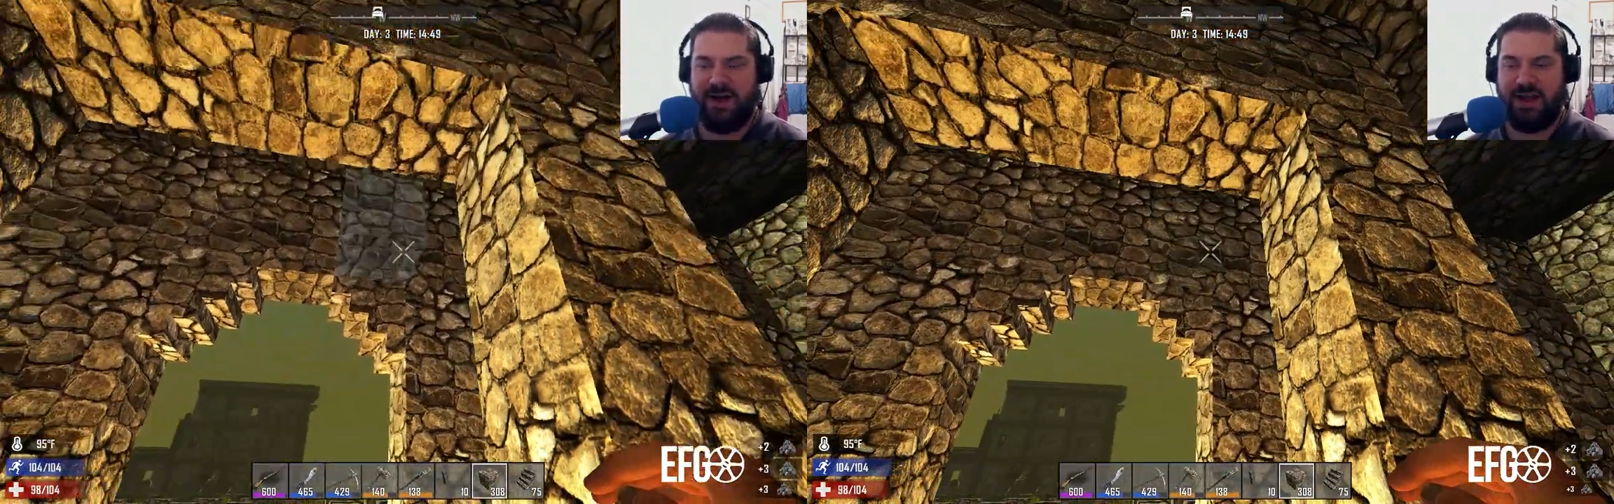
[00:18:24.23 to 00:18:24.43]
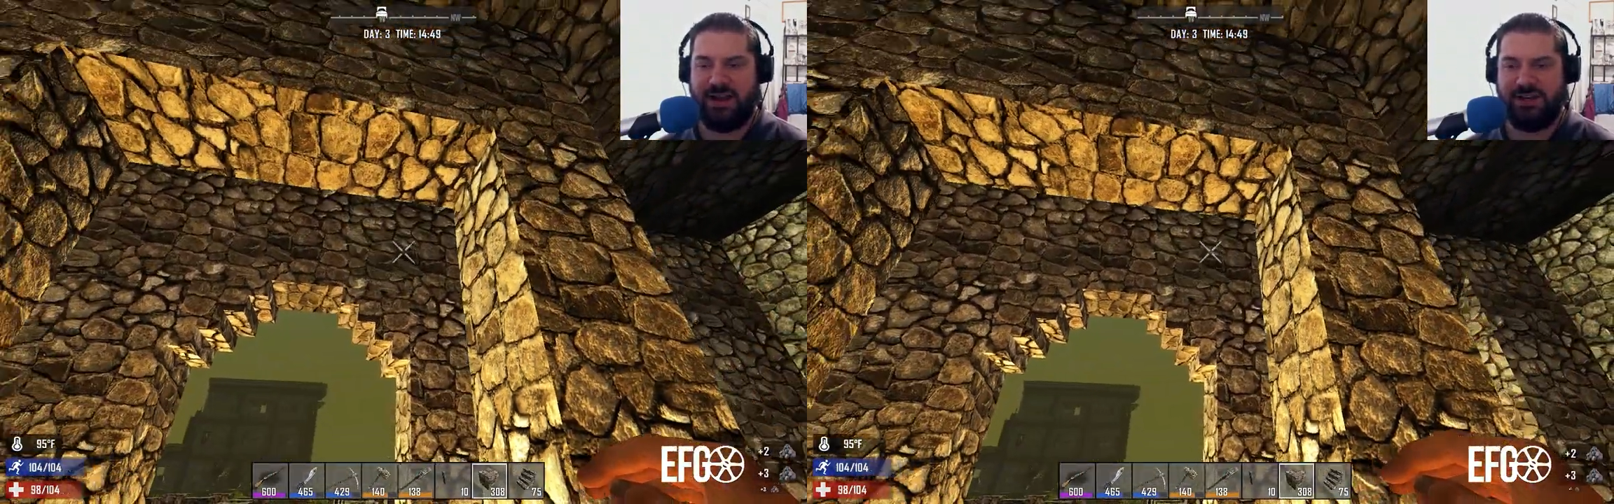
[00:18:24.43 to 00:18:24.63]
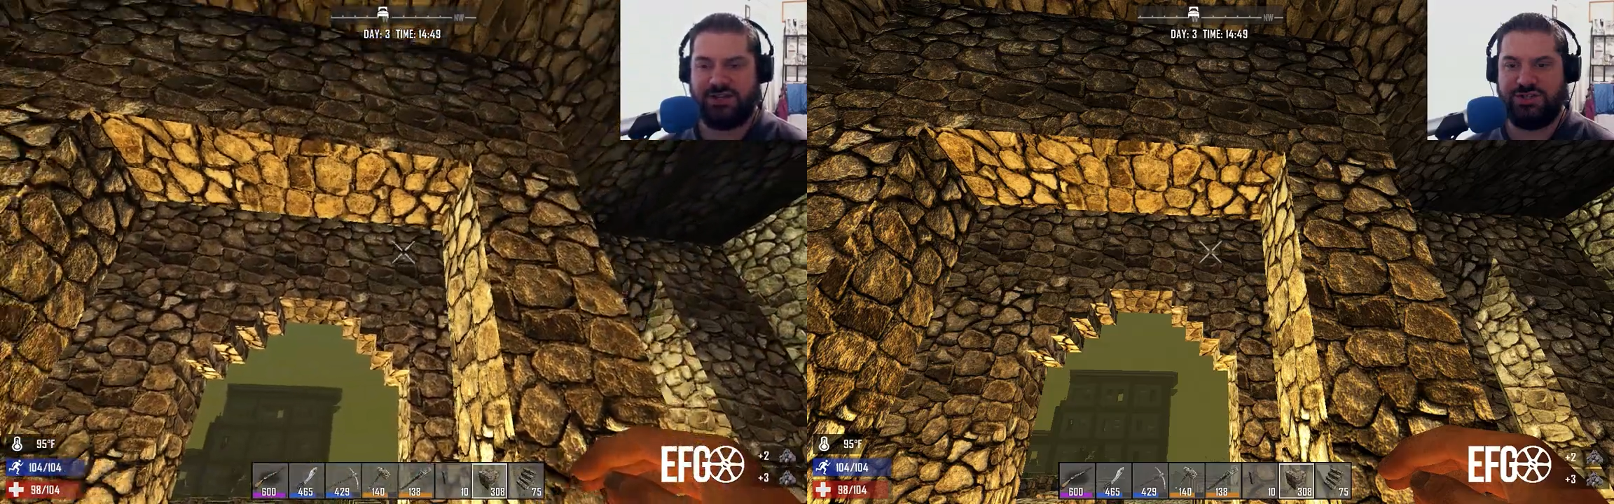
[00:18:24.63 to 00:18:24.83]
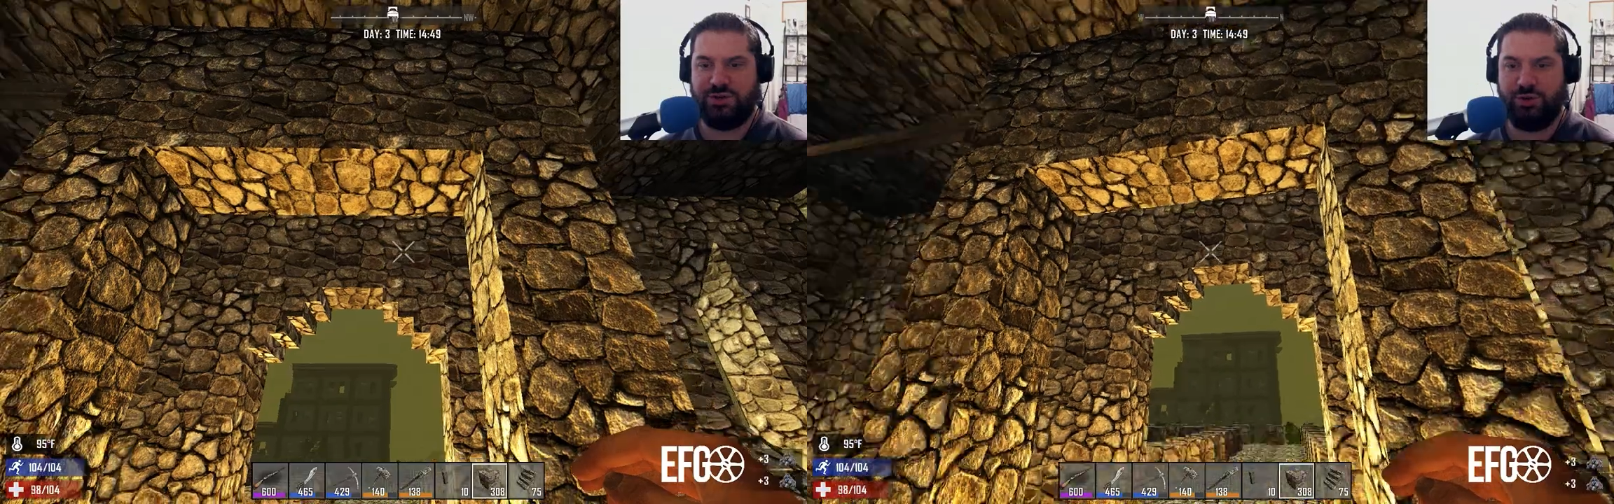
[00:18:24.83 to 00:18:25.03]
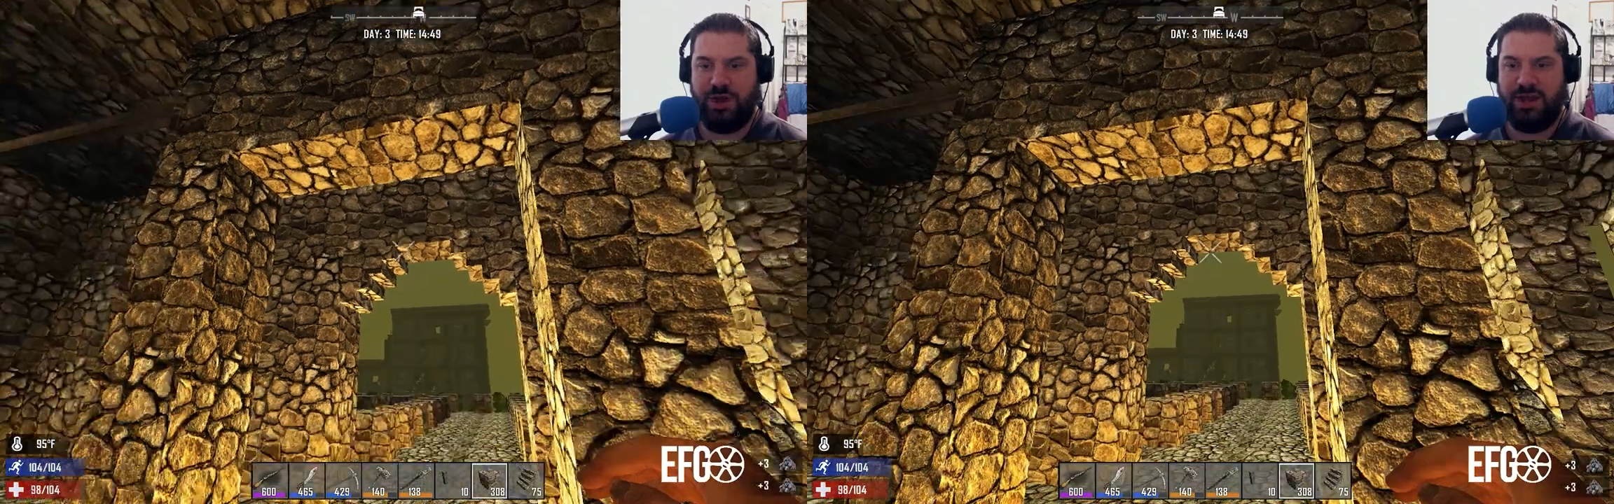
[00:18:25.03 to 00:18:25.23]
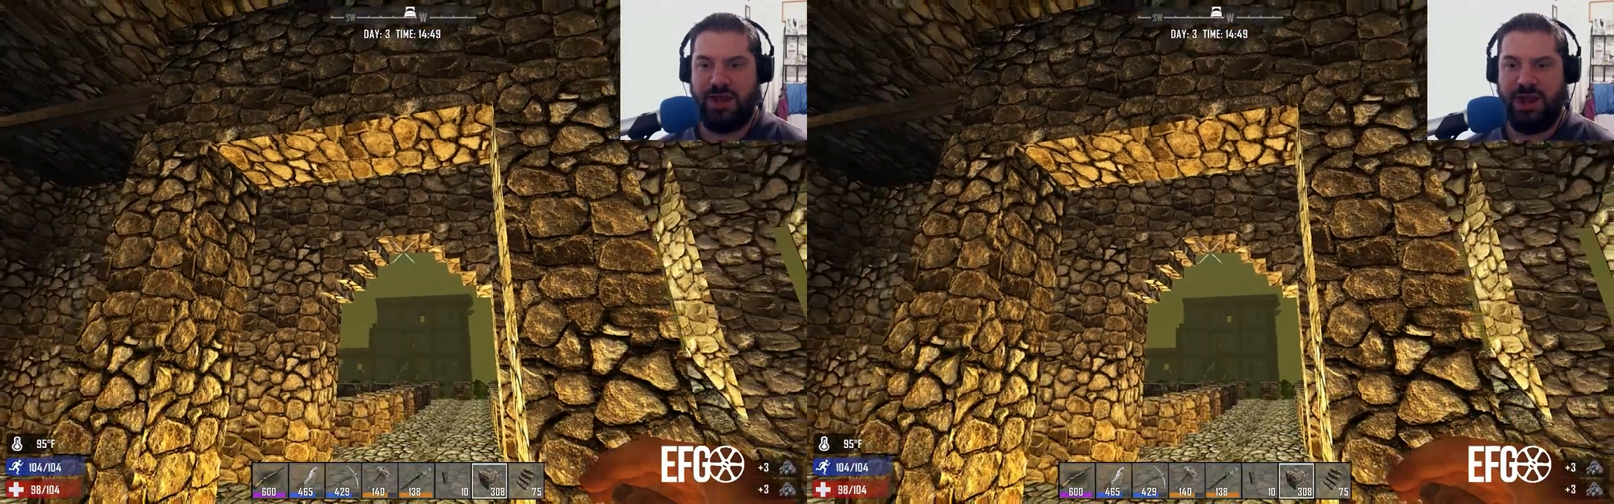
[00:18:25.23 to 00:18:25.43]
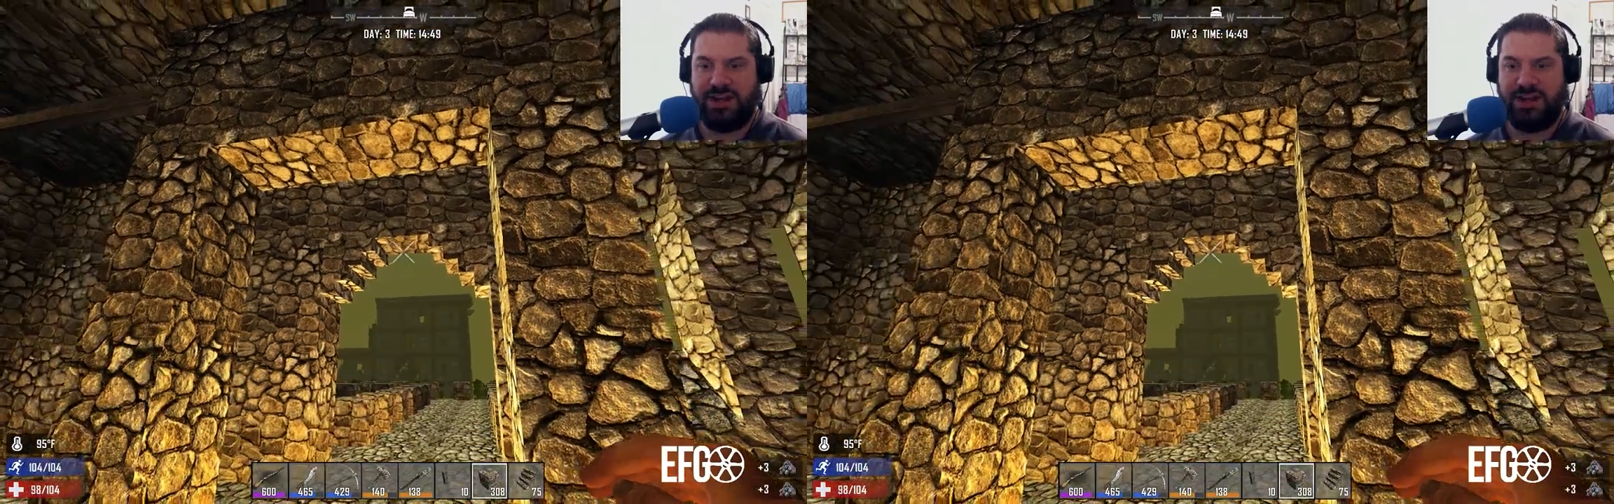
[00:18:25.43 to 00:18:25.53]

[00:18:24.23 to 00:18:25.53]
I could just do like an